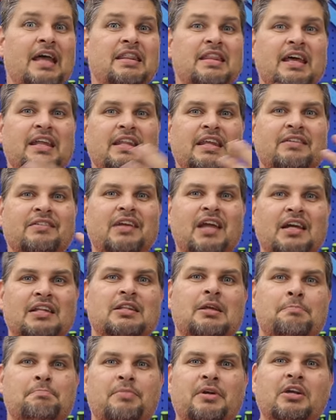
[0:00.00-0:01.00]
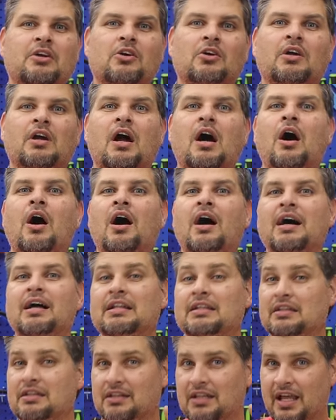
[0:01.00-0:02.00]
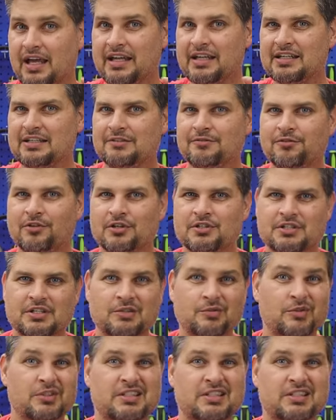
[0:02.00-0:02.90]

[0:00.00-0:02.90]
And then they've got the bigger light version,